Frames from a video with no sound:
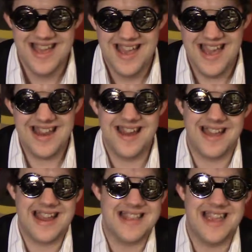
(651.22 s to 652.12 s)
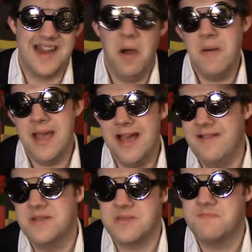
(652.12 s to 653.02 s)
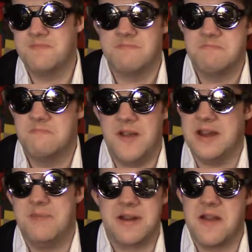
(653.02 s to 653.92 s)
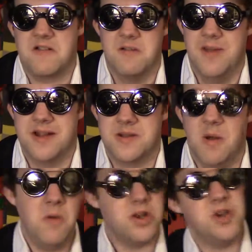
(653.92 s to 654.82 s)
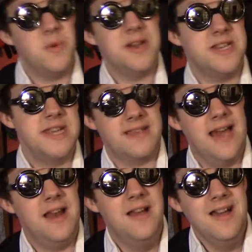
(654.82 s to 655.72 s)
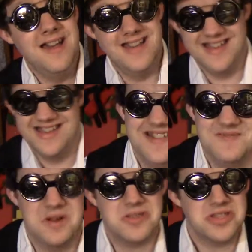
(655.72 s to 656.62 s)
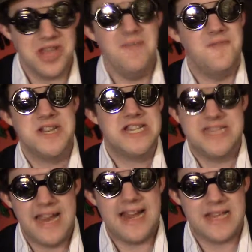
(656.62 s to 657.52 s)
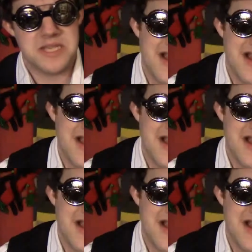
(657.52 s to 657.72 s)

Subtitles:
And then, at the end, oh yeah, I was fighting a necromancer. Oh, did you want to see that? Well, tough titties.